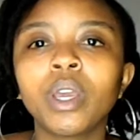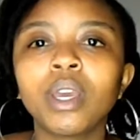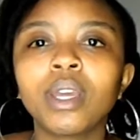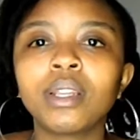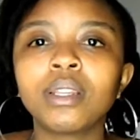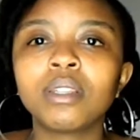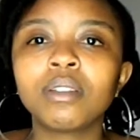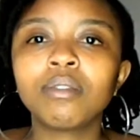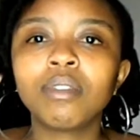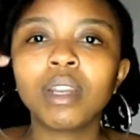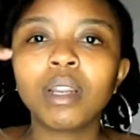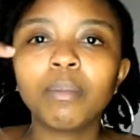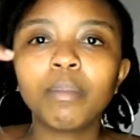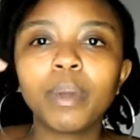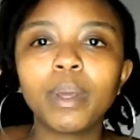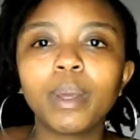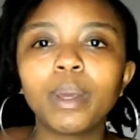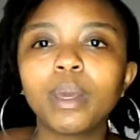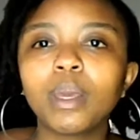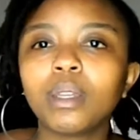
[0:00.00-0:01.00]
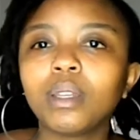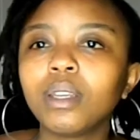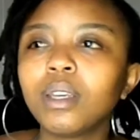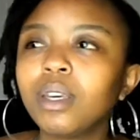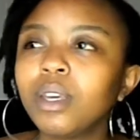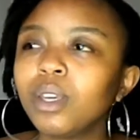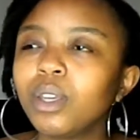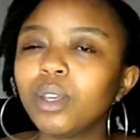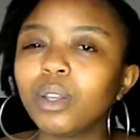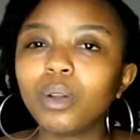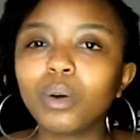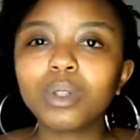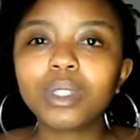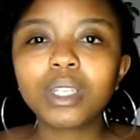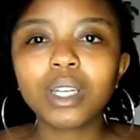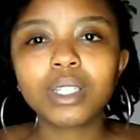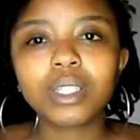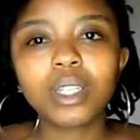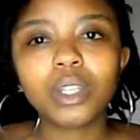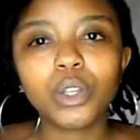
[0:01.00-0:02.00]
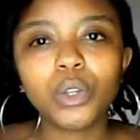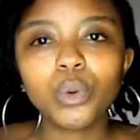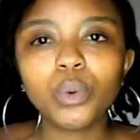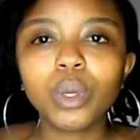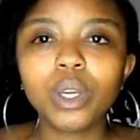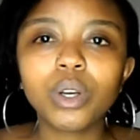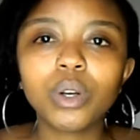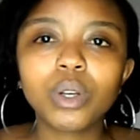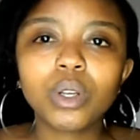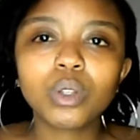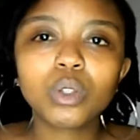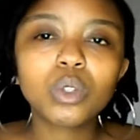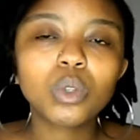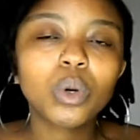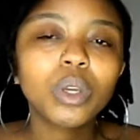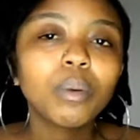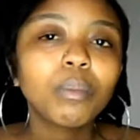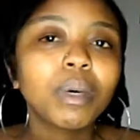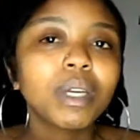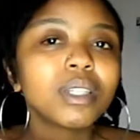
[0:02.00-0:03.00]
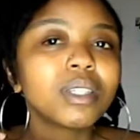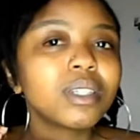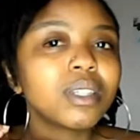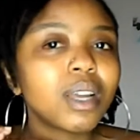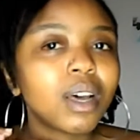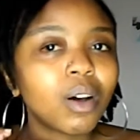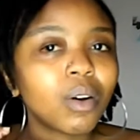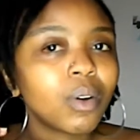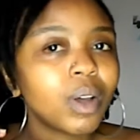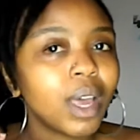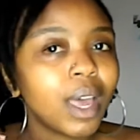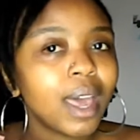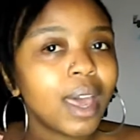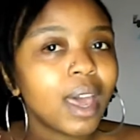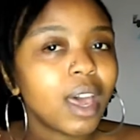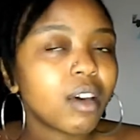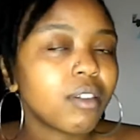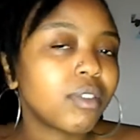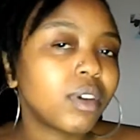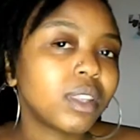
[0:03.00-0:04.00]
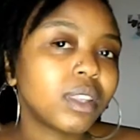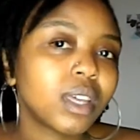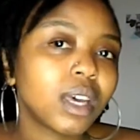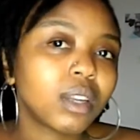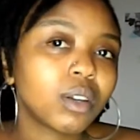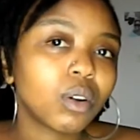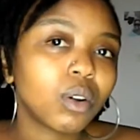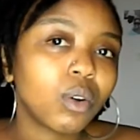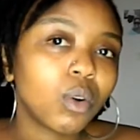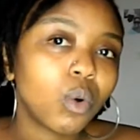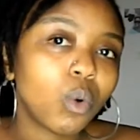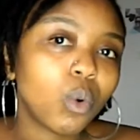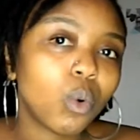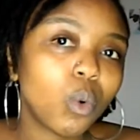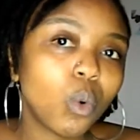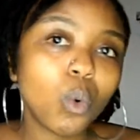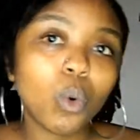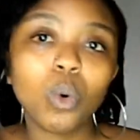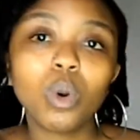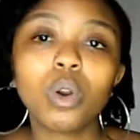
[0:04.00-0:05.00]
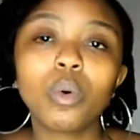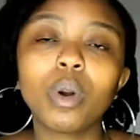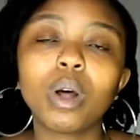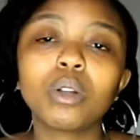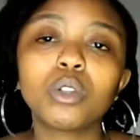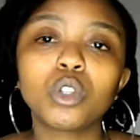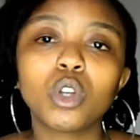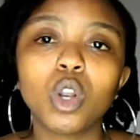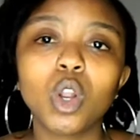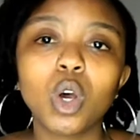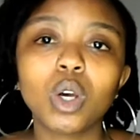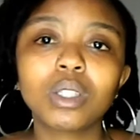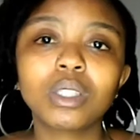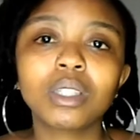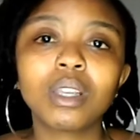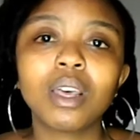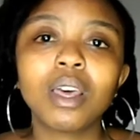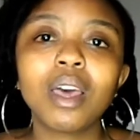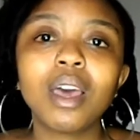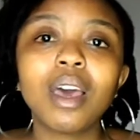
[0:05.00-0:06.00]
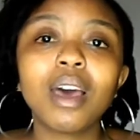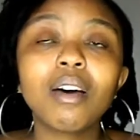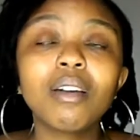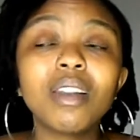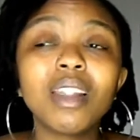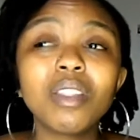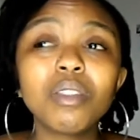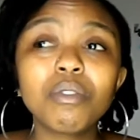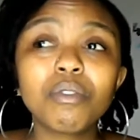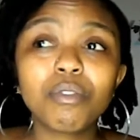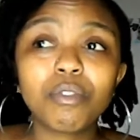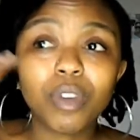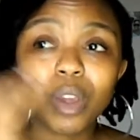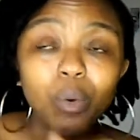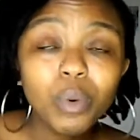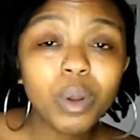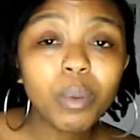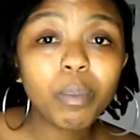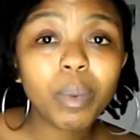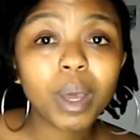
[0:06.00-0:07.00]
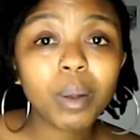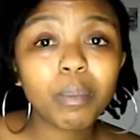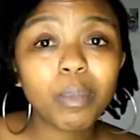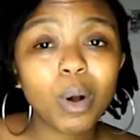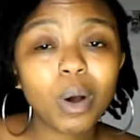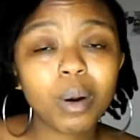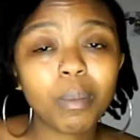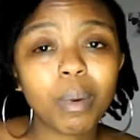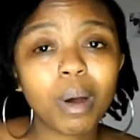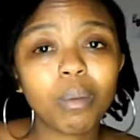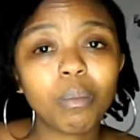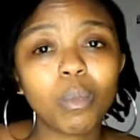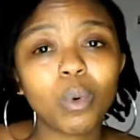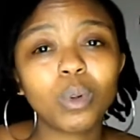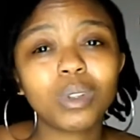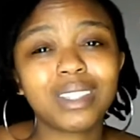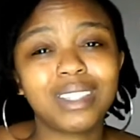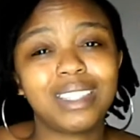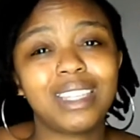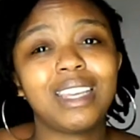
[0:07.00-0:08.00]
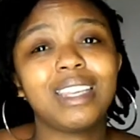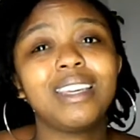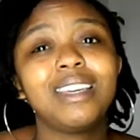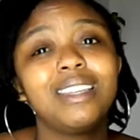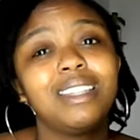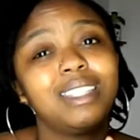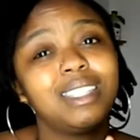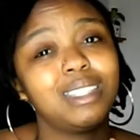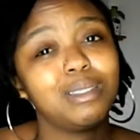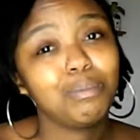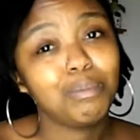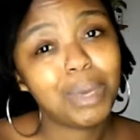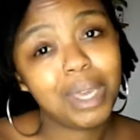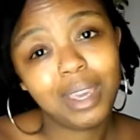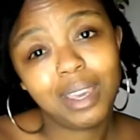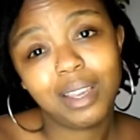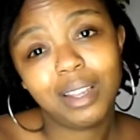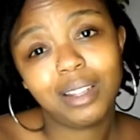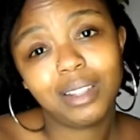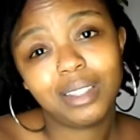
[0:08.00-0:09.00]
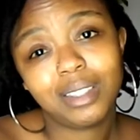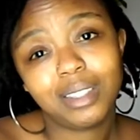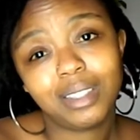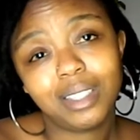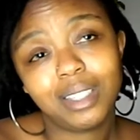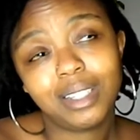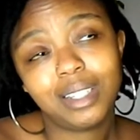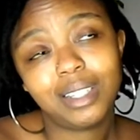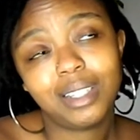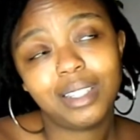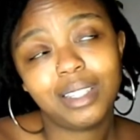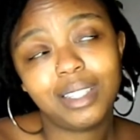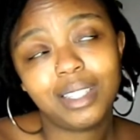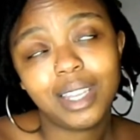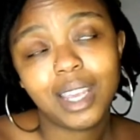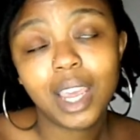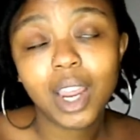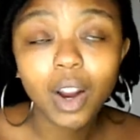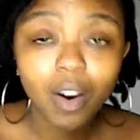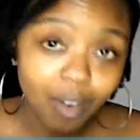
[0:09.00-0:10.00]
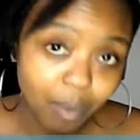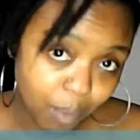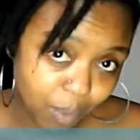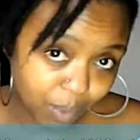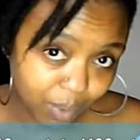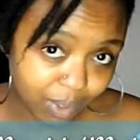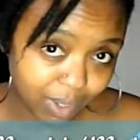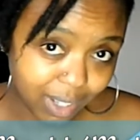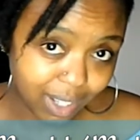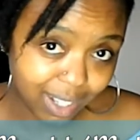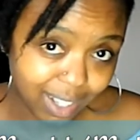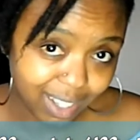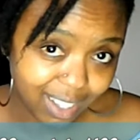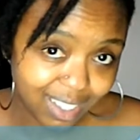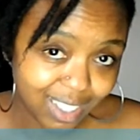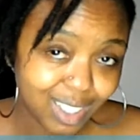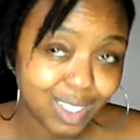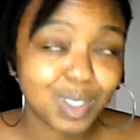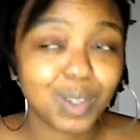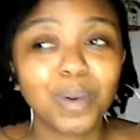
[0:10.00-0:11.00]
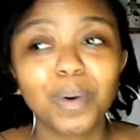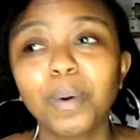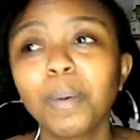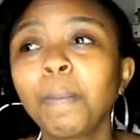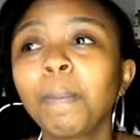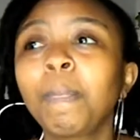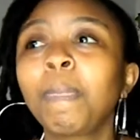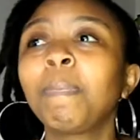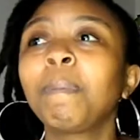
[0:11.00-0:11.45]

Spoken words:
and developing and, you know, touching new areas. So imagine now having that all around your locks. Another very bad part about mold is that it smells terrible. So